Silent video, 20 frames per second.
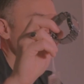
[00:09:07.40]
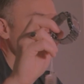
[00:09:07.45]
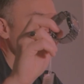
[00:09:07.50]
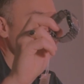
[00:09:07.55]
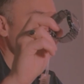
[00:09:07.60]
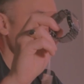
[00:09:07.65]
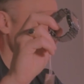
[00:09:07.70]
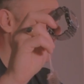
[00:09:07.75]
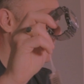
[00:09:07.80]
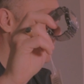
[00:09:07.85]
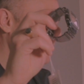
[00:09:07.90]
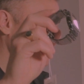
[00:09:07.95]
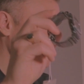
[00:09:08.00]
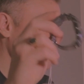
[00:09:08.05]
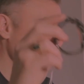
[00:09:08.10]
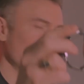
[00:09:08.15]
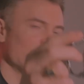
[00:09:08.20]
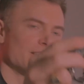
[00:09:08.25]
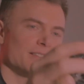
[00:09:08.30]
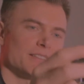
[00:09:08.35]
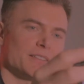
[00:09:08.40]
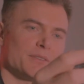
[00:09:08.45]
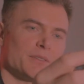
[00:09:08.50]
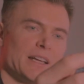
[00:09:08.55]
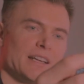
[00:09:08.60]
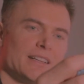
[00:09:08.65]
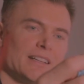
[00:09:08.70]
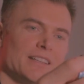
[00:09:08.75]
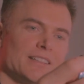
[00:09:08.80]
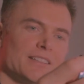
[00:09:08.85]
the one thing about it,
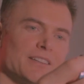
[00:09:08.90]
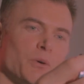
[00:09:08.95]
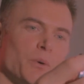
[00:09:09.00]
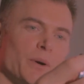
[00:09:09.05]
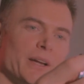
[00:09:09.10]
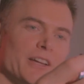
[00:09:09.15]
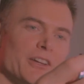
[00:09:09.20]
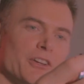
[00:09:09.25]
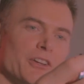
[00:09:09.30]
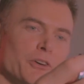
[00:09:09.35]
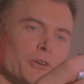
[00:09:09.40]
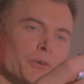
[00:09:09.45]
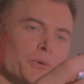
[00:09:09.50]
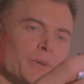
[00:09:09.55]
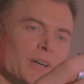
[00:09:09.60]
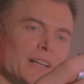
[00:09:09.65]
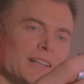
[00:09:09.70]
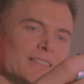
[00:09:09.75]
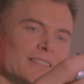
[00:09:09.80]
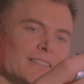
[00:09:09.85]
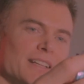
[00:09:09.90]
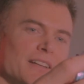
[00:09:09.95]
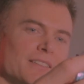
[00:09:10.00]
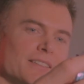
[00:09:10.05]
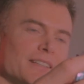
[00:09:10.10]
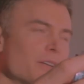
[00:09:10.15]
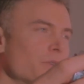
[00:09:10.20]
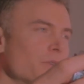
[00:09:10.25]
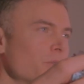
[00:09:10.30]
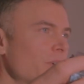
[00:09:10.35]
is it is quite cool and it
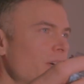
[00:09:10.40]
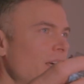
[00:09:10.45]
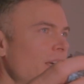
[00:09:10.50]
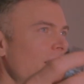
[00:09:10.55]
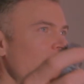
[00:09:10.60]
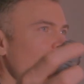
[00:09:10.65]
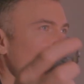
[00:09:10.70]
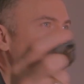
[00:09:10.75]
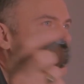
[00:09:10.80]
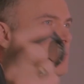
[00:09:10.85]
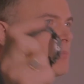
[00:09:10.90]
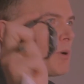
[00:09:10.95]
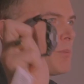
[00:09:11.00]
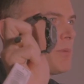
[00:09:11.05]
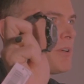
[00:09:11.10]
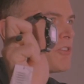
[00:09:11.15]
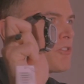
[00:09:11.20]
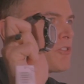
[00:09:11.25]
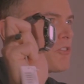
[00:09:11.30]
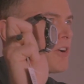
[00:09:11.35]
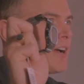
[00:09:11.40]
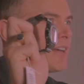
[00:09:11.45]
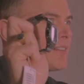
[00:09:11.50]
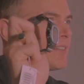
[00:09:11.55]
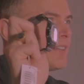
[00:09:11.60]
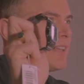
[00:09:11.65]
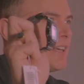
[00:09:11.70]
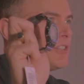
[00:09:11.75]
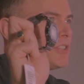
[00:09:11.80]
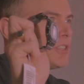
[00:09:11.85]
stands out. You'd probably
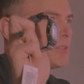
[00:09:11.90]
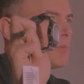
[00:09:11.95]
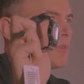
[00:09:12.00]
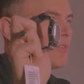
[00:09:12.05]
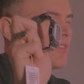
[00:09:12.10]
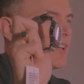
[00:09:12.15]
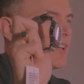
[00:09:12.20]
attract attention